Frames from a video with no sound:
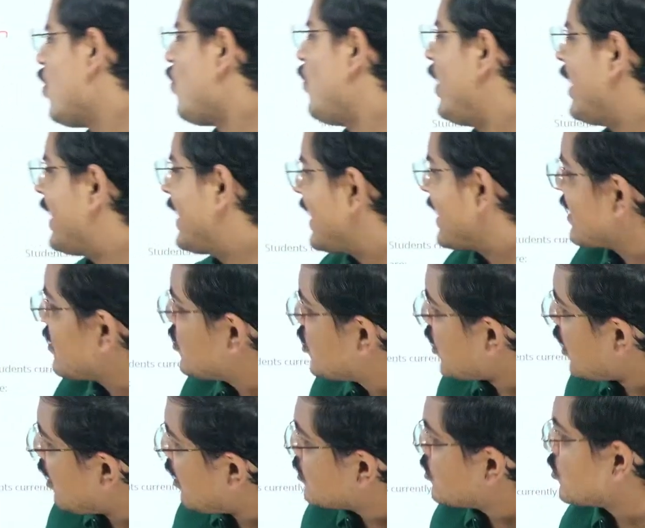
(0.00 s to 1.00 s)
will get a
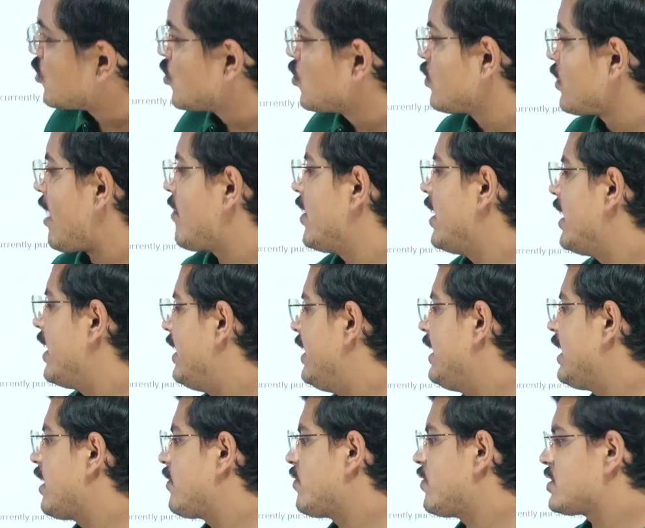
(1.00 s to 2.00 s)
chance to travel
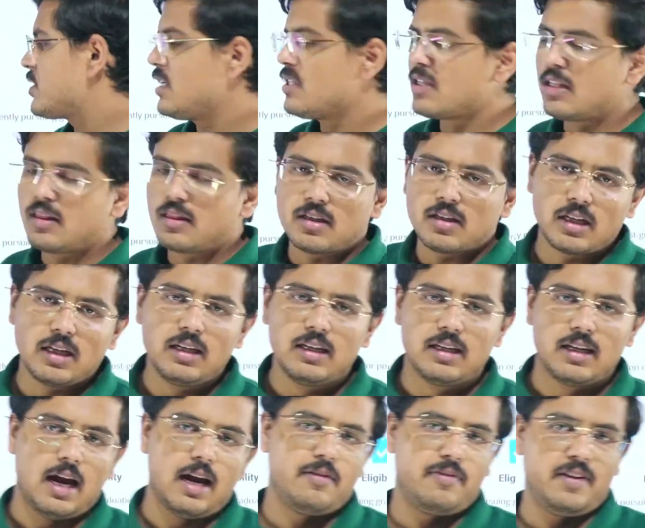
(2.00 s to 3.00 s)
India for season 13
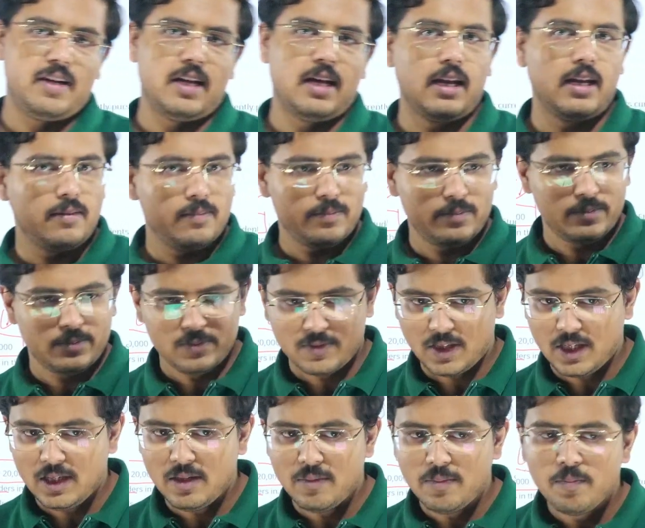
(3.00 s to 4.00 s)
grand finale,
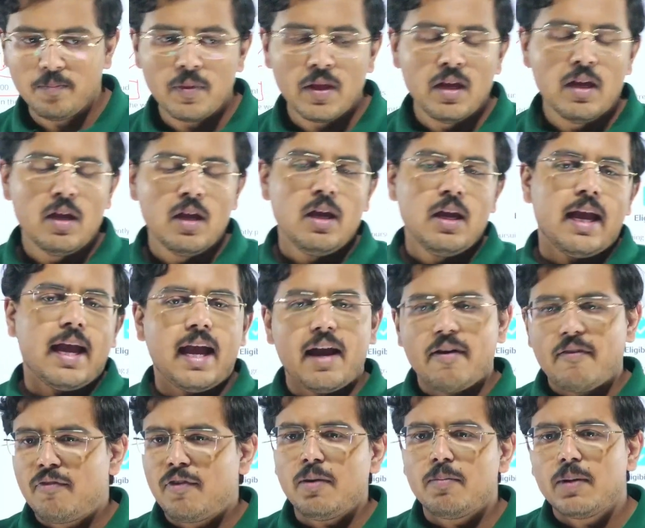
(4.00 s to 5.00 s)
fine.
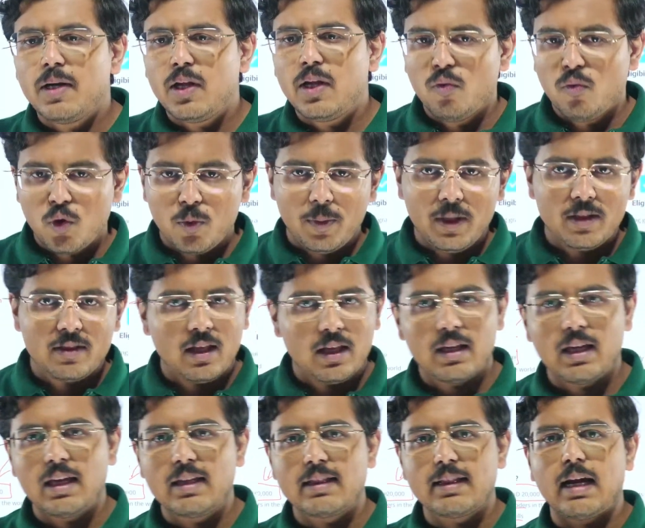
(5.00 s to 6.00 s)
Everybody would be
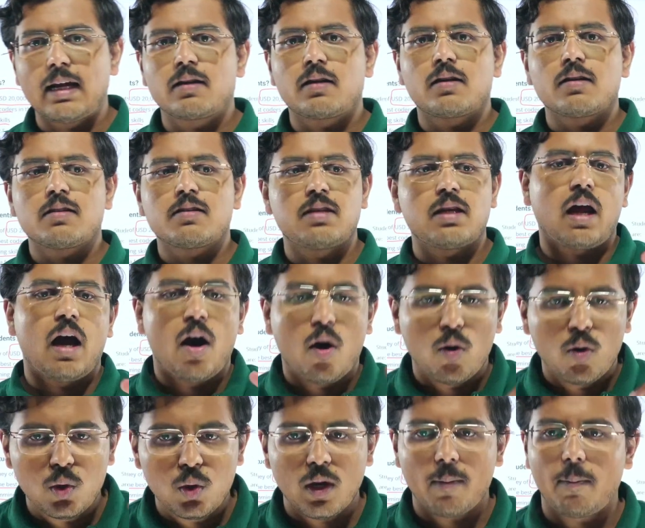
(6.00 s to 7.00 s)
thinking that, sir,
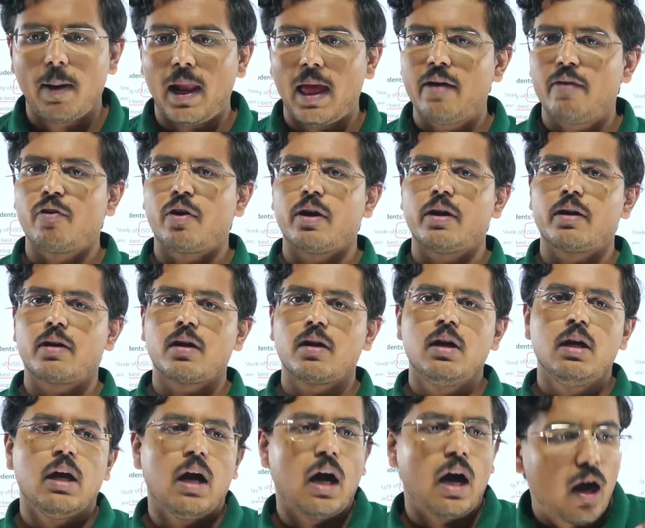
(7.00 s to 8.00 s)
how to apply for it,
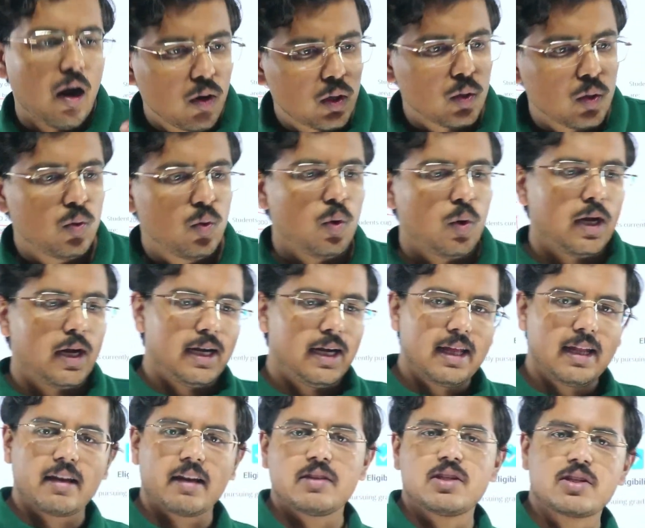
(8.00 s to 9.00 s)
how to go ahead
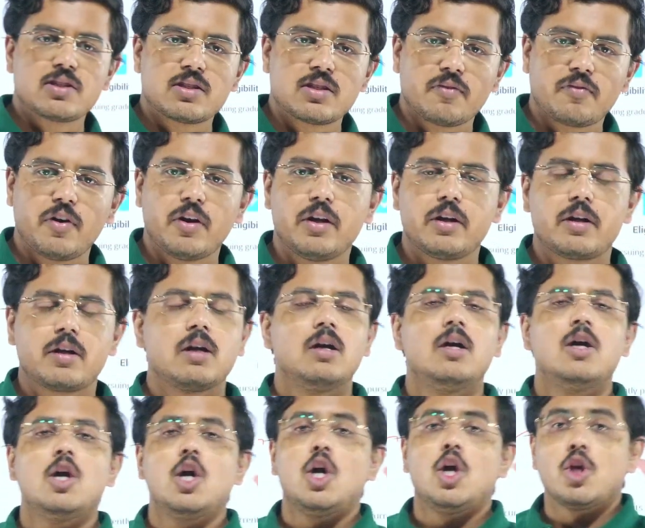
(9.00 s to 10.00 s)
and register for it.
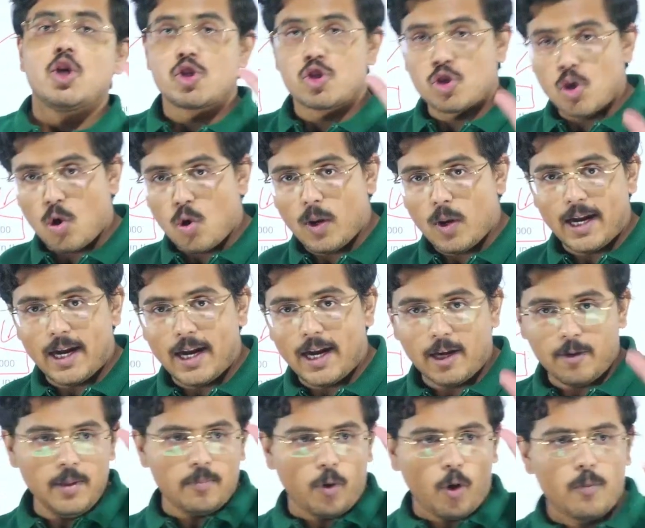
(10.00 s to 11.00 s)
So let
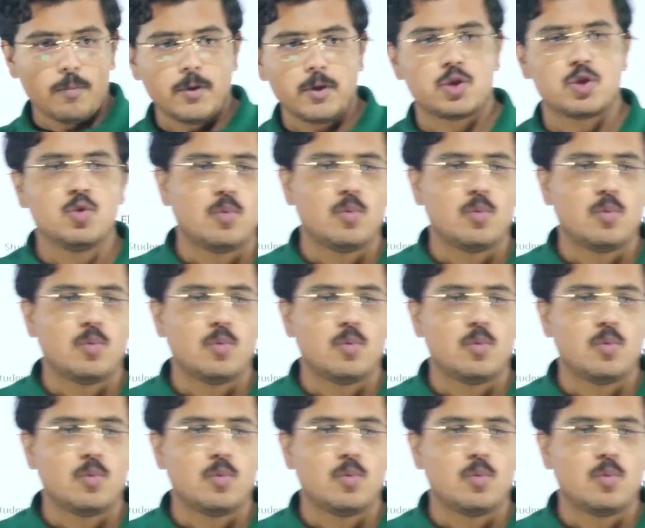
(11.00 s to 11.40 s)
me promise you